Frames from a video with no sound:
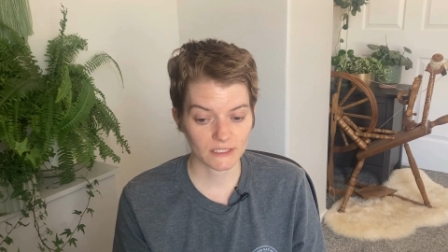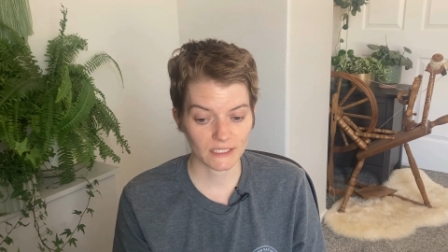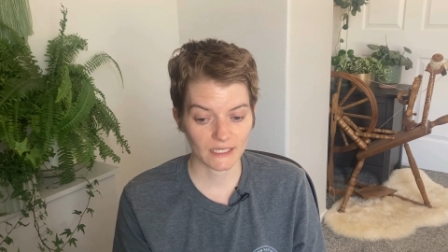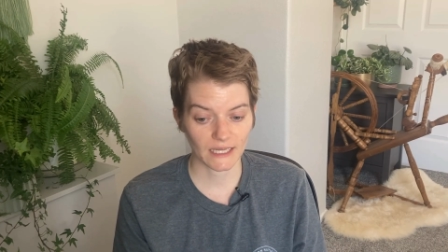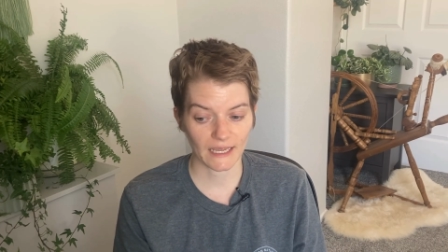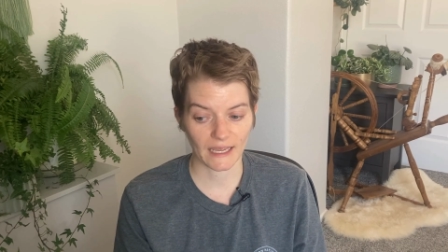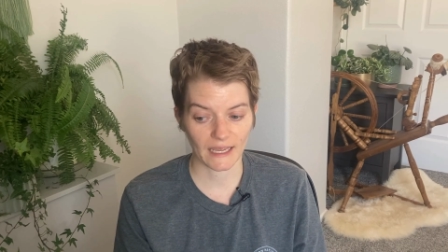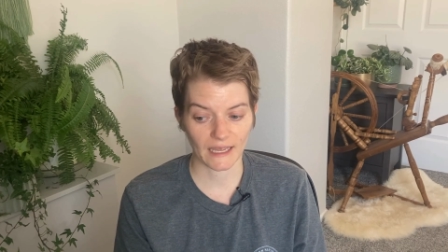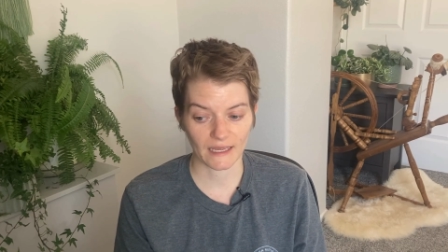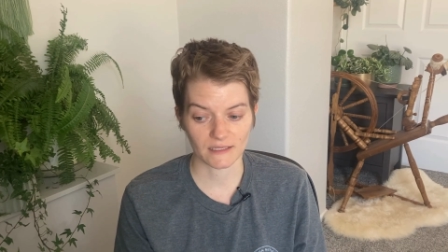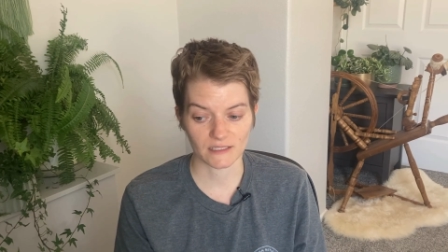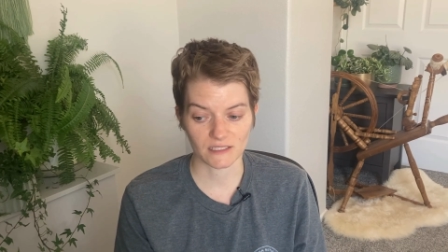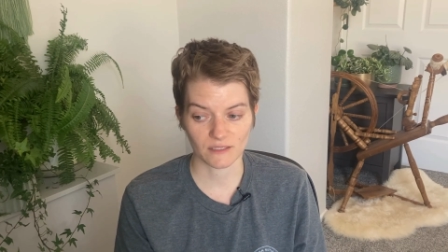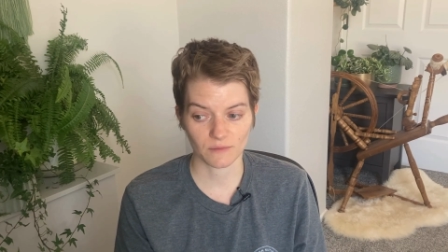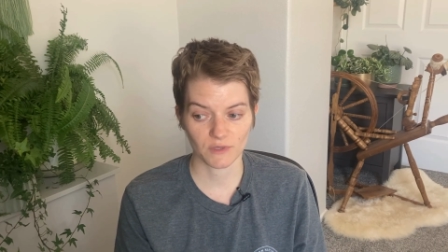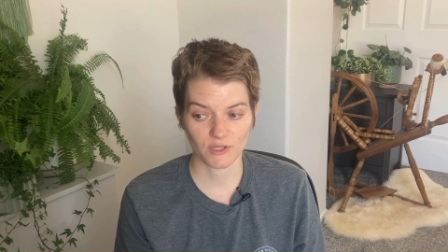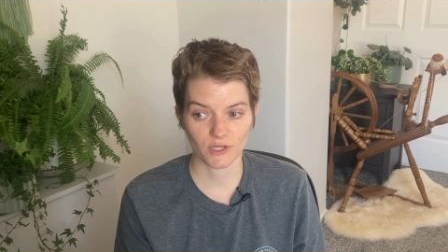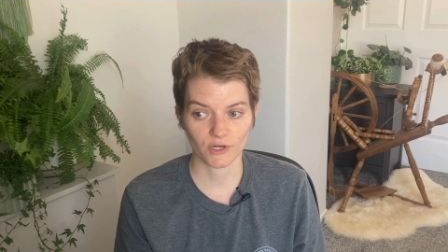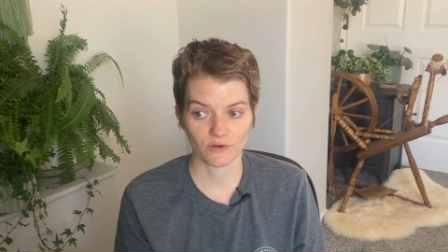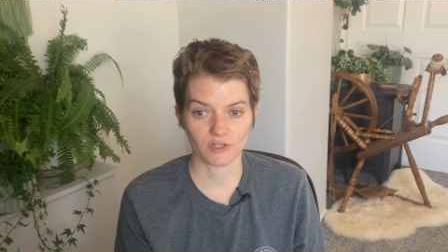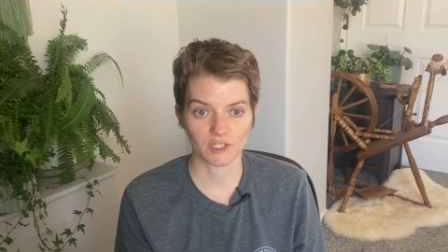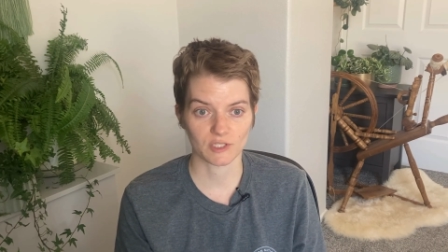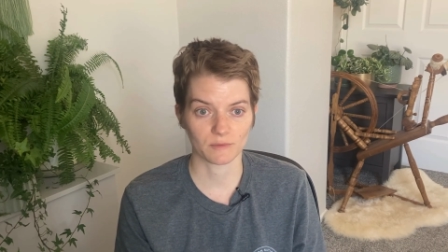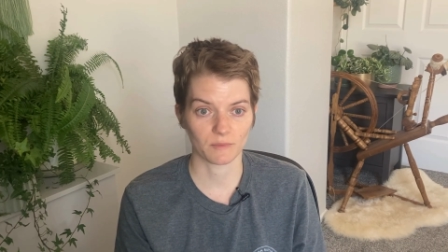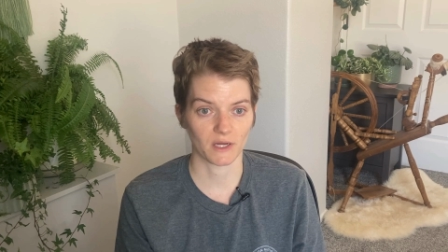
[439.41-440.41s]
and some of their
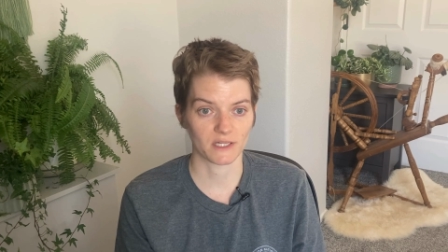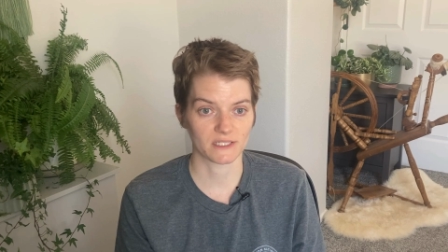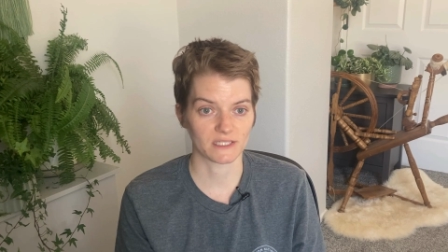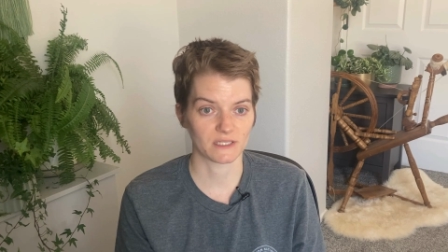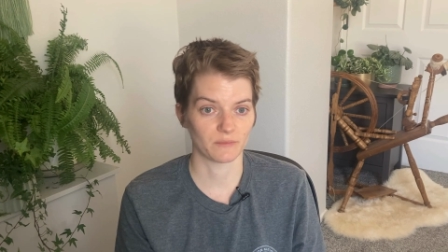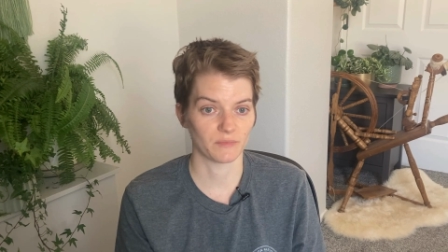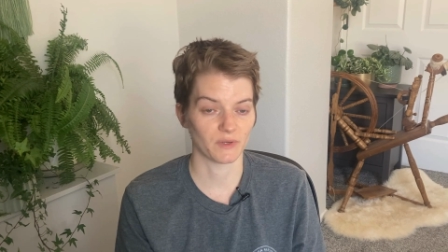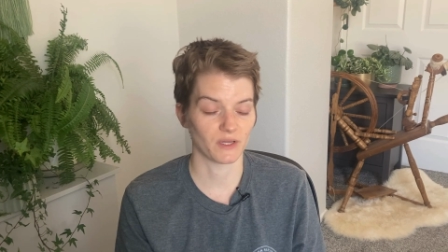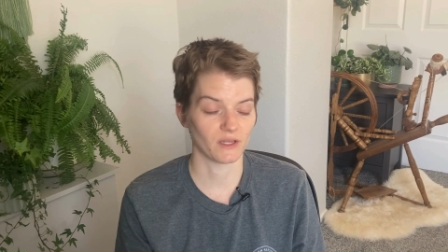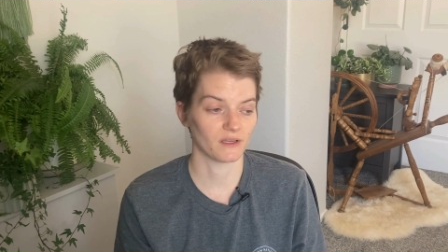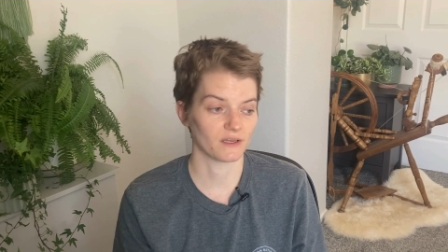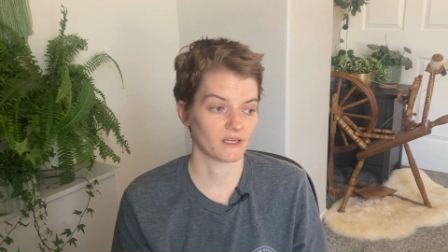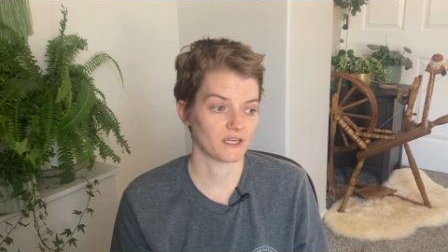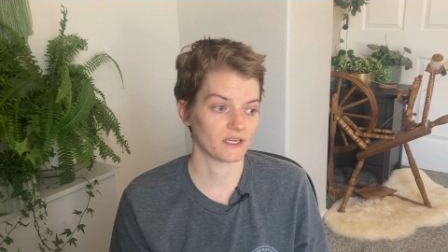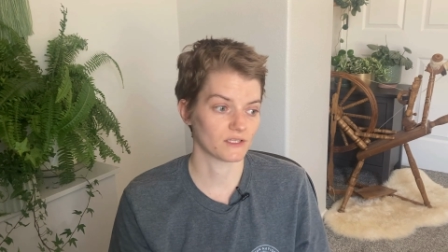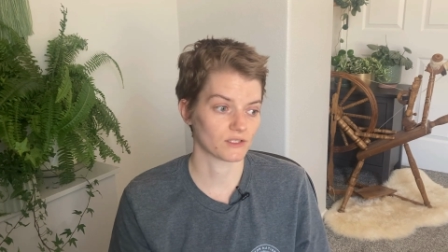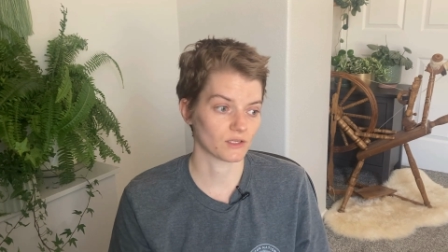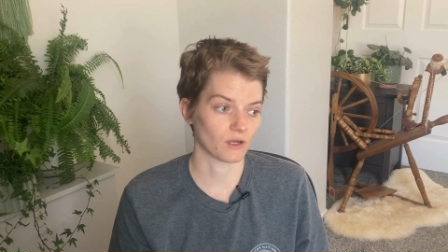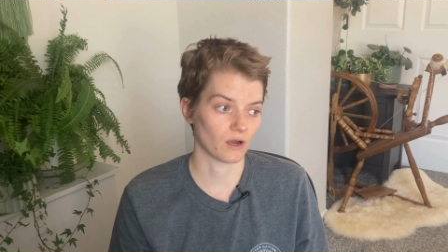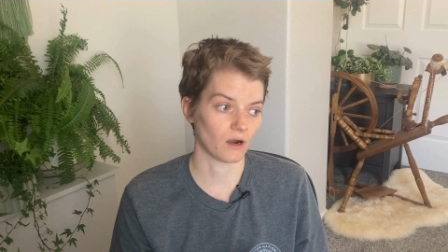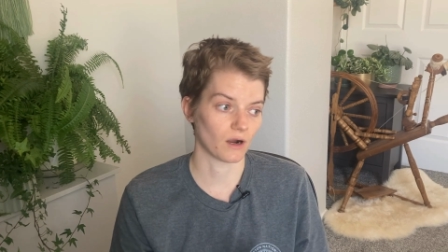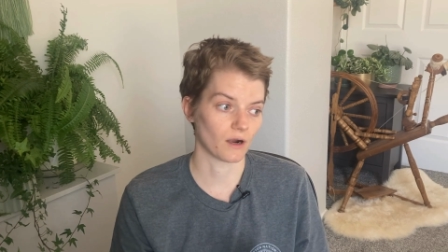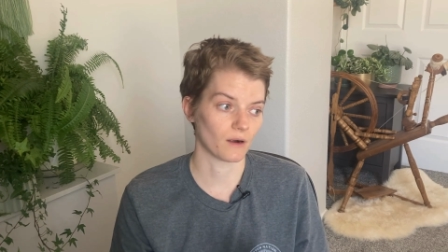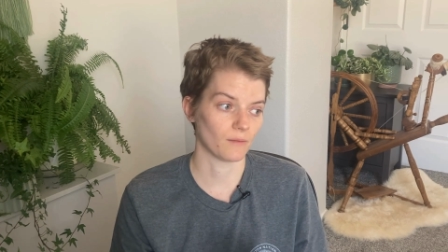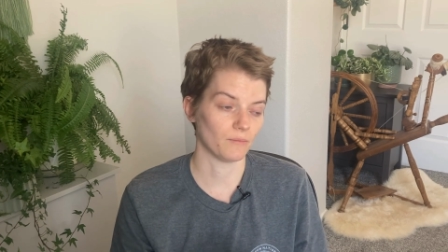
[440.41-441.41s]
responsibilities
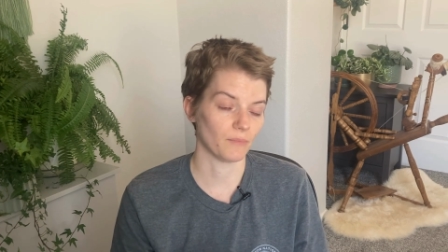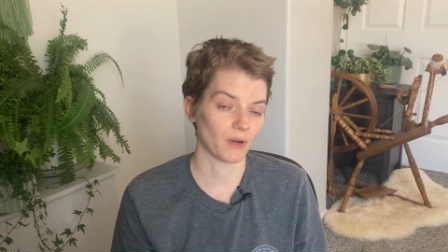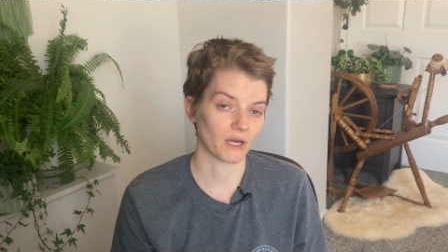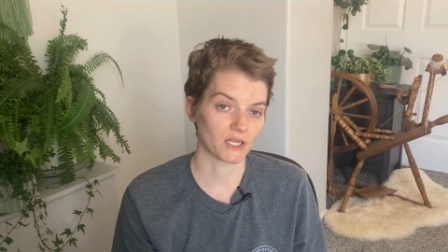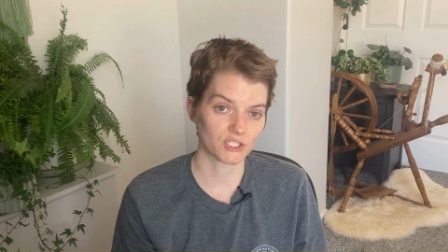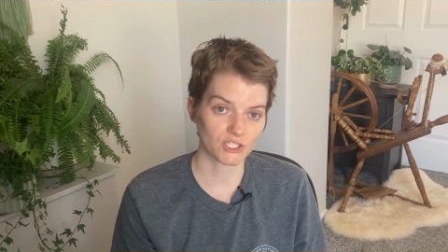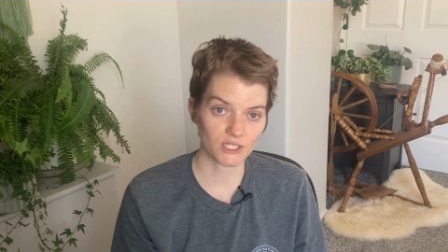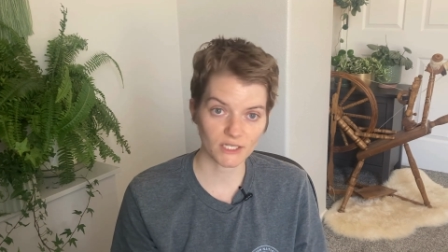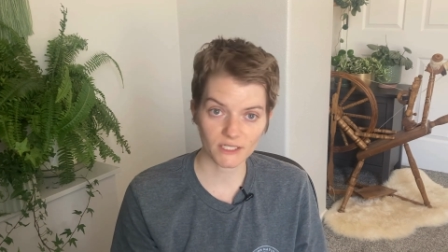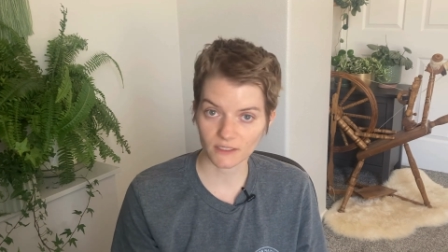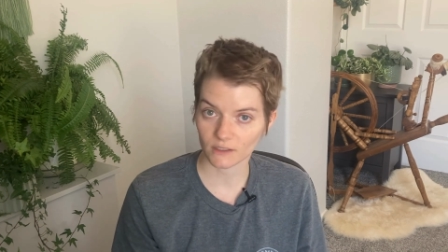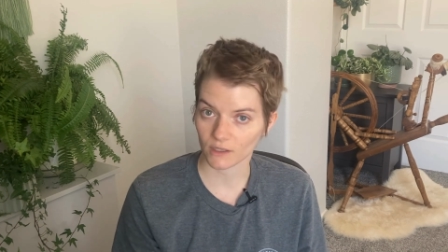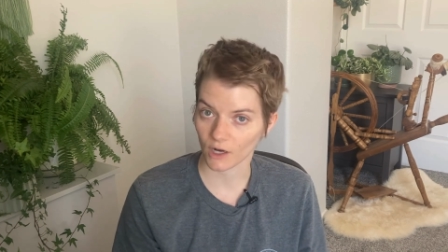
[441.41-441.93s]
are budget.